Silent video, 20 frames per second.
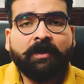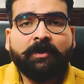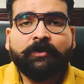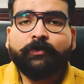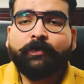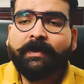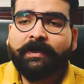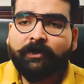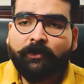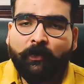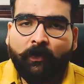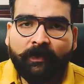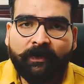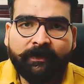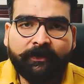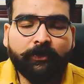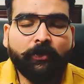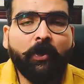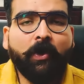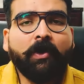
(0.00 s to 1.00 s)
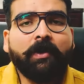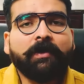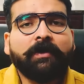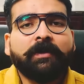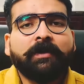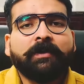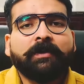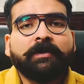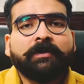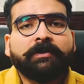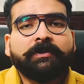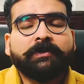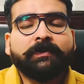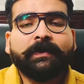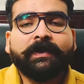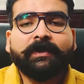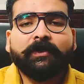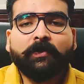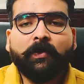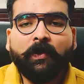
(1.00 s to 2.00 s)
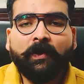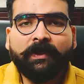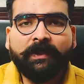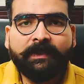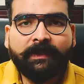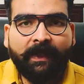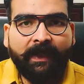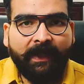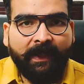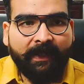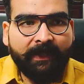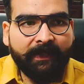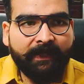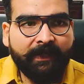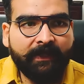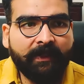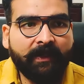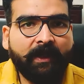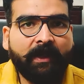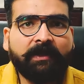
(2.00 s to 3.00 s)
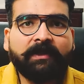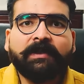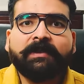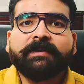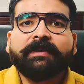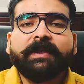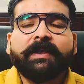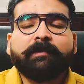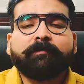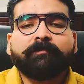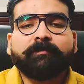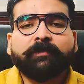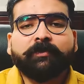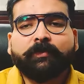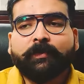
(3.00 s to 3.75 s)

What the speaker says: You can call it God, you can call it any other name,